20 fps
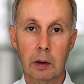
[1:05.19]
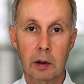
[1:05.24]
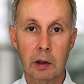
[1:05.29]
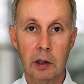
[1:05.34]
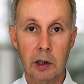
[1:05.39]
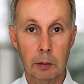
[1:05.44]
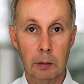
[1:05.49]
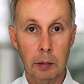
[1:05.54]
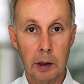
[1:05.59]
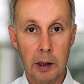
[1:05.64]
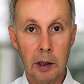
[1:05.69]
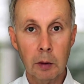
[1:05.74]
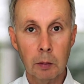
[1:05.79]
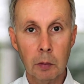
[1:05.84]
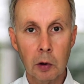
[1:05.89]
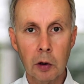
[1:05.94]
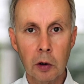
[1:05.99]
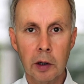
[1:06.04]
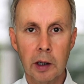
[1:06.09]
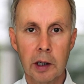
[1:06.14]
Simply, the
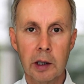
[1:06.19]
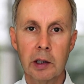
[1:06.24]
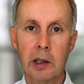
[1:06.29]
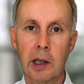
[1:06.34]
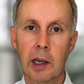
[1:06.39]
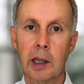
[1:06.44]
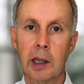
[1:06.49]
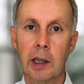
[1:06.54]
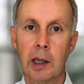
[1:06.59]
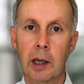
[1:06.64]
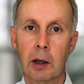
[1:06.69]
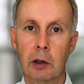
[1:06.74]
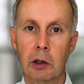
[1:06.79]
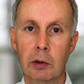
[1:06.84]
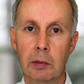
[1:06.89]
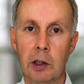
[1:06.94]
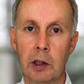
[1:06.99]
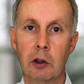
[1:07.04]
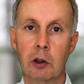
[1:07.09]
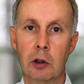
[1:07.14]
more that is taken out
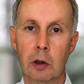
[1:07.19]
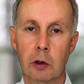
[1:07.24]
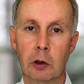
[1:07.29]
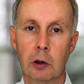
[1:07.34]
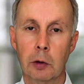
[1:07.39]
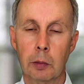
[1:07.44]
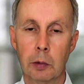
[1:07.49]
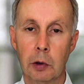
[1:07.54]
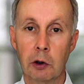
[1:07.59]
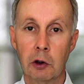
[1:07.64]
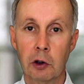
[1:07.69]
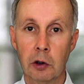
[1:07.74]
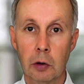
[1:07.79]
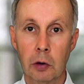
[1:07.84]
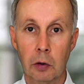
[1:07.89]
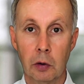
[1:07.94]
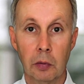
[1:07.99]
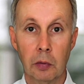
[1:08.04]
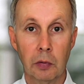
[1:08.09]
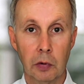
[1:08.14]
of each contribution
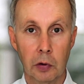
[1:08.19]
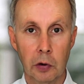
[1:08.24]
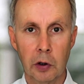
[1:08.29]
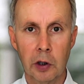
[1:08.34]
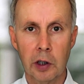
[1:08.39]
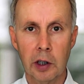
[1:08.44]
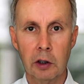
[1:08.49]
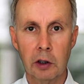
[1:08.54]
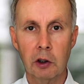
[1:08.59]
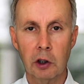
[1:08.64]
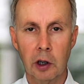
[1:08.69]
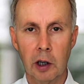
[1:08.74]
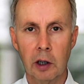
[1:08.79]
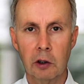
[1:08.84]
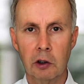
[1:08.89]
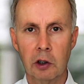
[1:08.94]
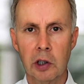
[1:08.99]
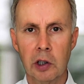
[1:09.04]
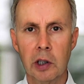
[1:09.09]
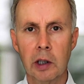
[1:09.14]
or fund in
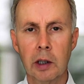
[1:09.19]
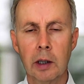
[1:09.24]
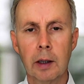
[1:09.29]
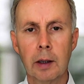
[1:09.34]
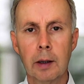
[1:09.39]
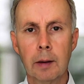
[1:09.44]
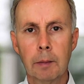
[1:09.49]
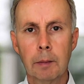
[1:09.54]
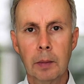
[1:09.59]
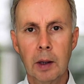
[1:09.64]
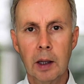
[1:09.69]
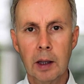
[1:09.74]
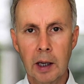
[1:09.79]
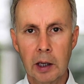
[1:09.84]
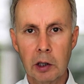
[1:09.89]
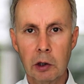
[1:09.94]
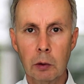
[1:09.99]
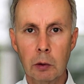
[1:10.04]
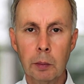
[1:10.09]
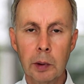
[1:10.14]
charges, the
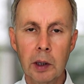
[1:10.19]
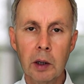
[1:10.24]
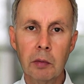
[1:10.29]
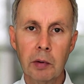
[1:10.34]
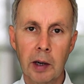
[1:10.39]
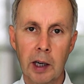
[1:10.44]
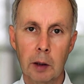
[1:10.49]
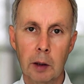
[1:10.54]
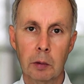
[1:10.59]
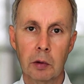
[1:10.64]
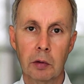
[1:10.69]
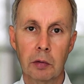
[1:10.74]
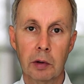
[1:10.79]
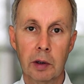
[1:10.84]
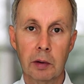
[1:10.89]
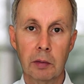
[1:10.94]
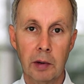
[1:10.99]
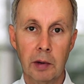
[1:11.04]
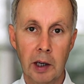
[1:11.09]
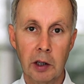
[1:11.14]
less will be available for
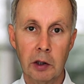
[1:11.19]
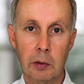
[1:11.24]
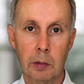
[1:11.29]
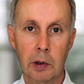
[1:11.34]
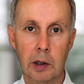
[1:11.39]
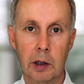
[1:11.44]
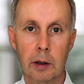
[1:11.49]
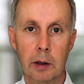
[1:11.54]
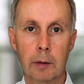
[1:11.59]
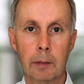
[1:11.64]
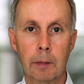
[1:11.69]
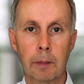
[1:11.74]
investment.